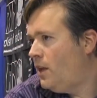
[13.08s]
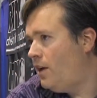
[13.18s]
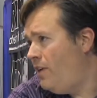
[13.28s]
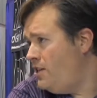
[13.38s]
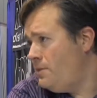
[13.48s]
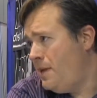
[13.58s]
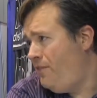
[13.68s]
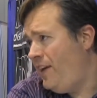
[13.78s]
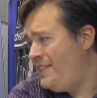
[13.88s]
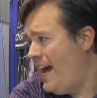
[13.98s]
The convention's been
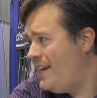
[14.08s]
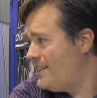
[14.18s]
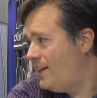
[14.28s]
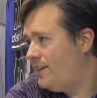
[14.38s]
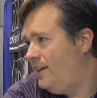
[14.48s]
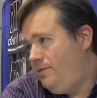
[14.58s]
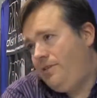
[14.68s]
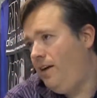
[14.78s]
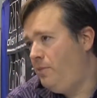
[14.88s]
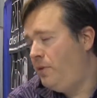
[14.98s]
fantastic.
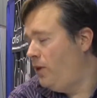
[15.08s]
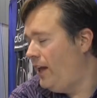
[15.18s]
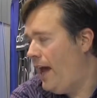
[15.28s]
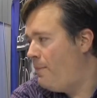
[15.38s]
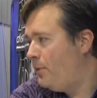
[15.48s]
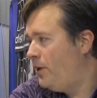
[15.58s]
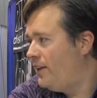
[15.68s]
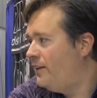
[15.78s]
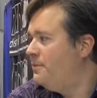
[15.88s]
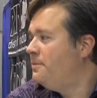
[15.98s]
I've been really happy with it.